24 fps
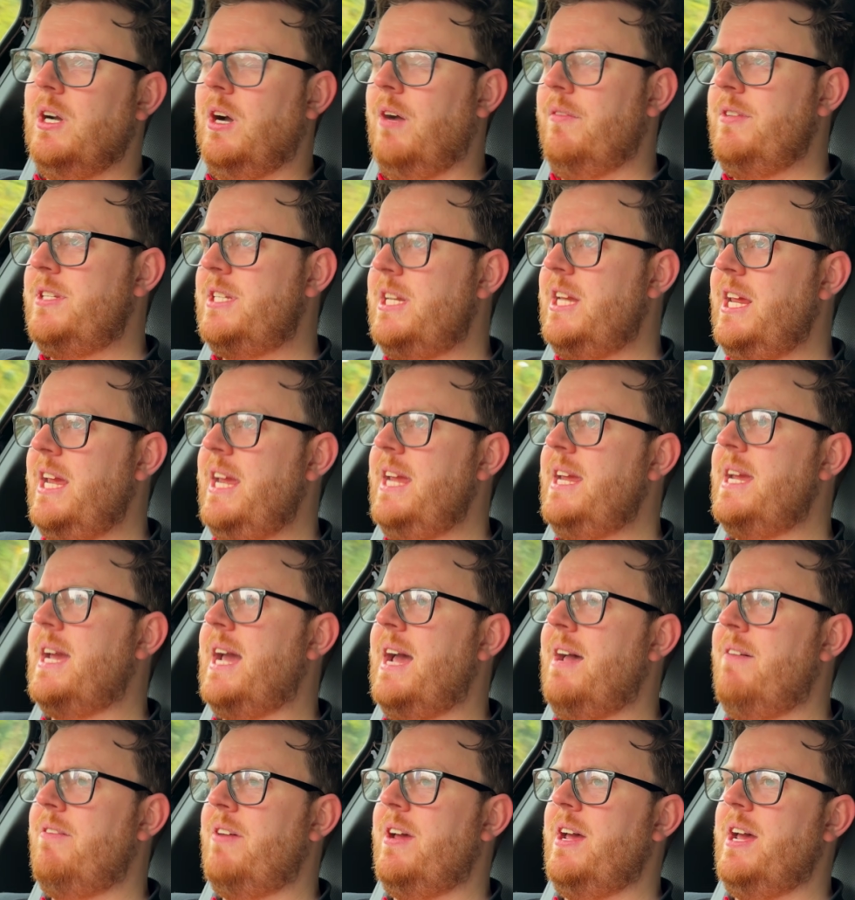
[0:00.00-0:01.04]
Obviously you
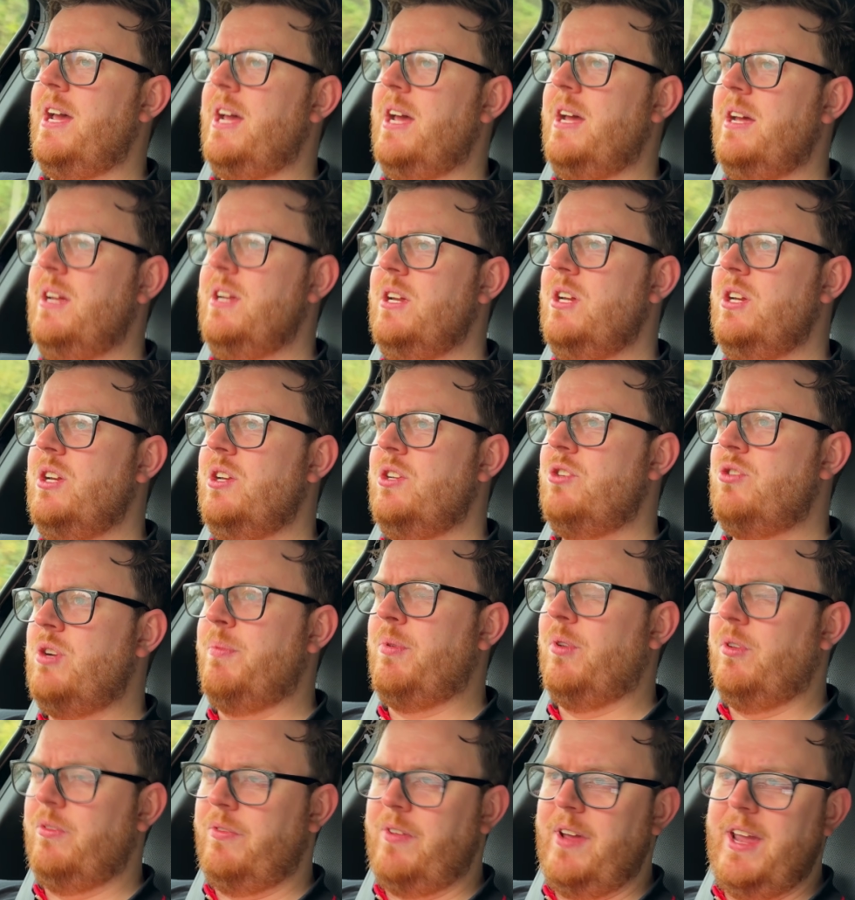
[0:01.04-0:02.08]
have a
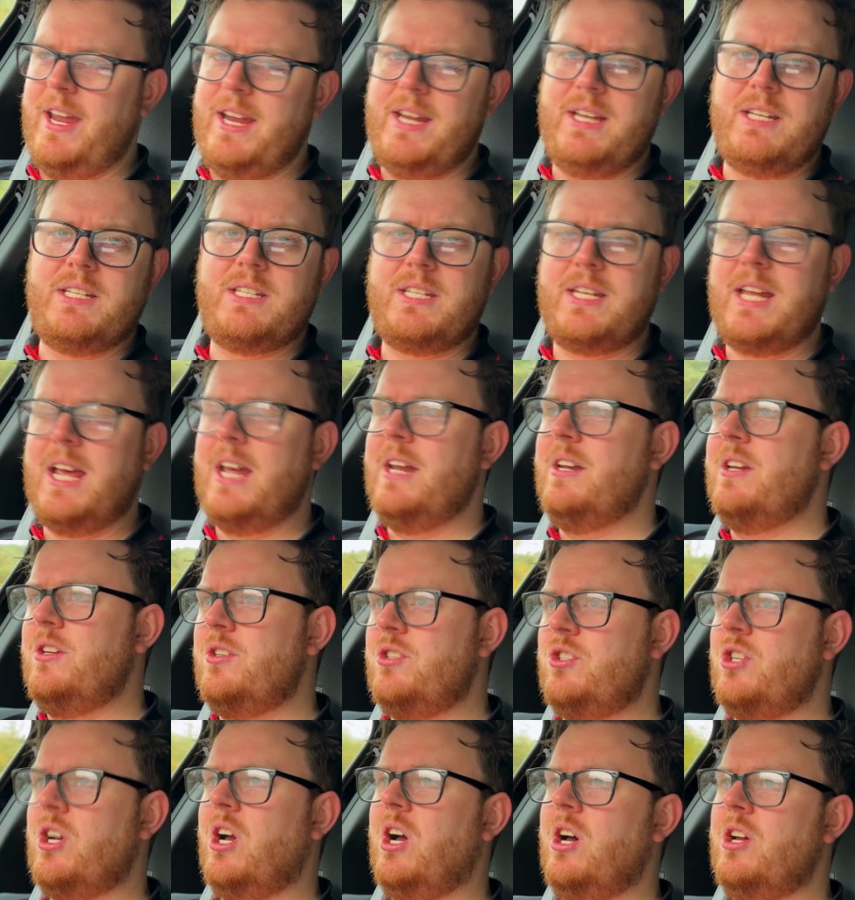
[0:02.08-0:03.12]
triple phase
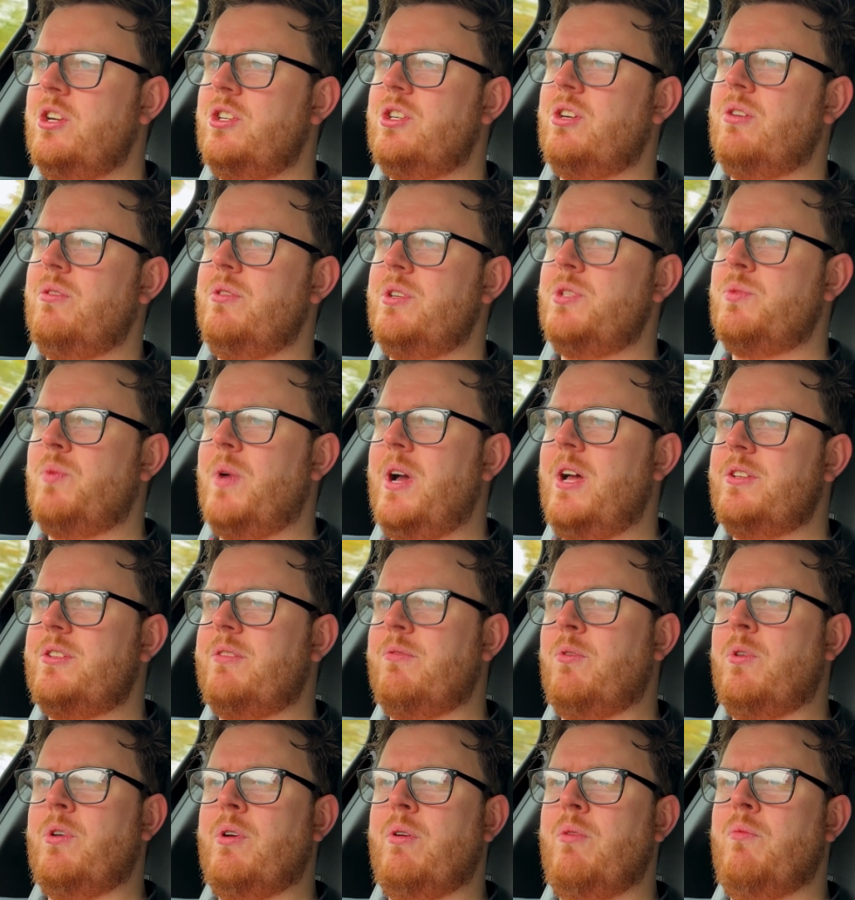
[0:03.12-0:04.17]
standard charger as well, so
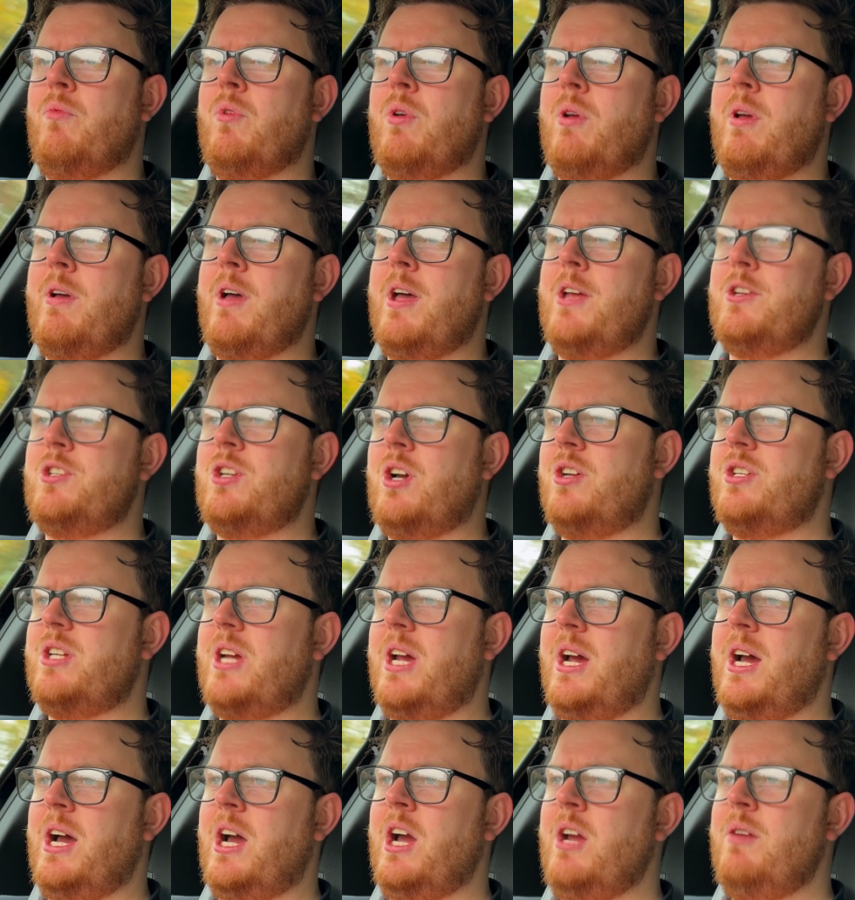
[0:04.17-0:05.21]
if you want to charge it
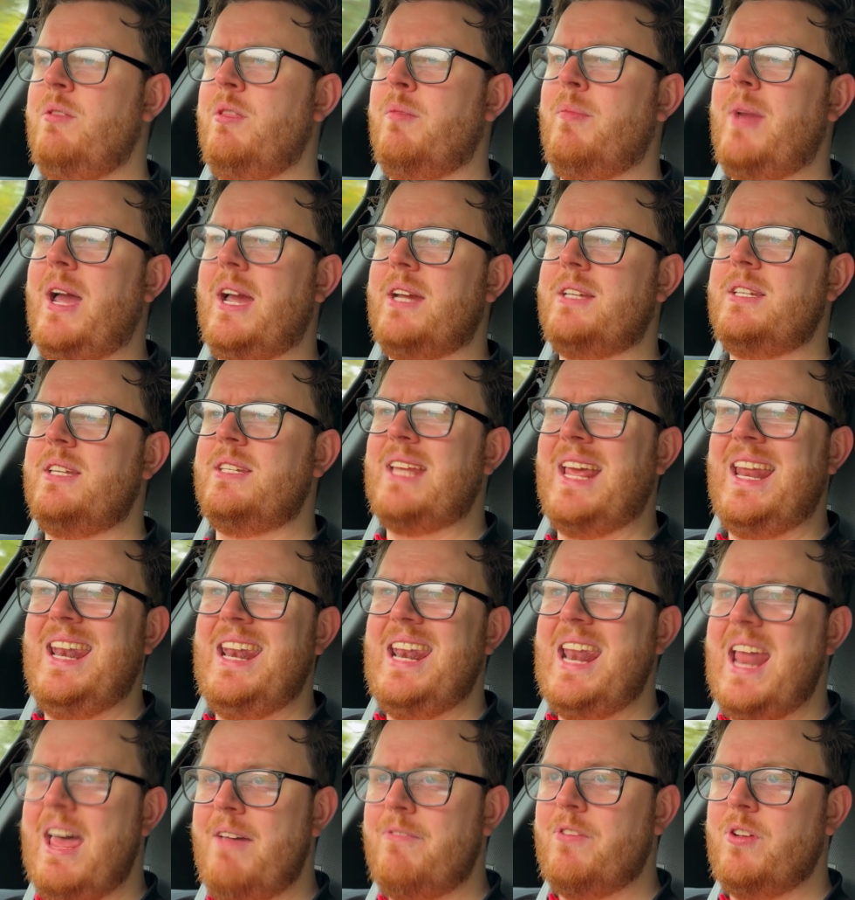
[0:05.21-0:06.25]
at home, the max is
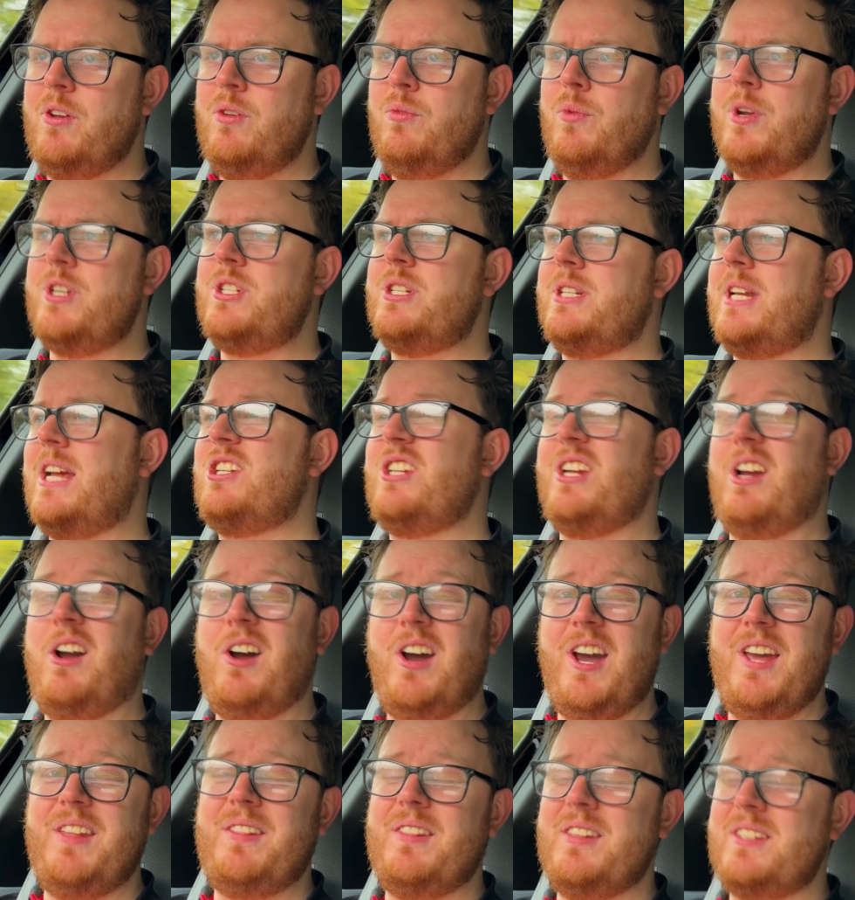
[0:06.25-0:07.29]
11, which is actually
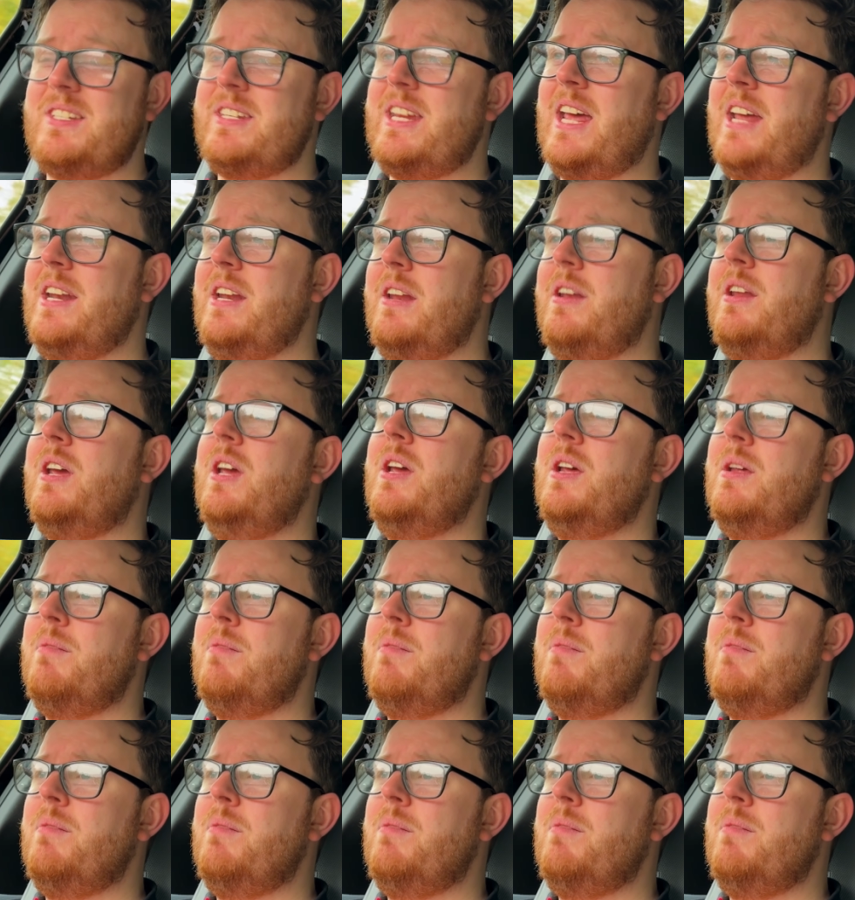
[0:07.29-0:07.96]
higher than the standard.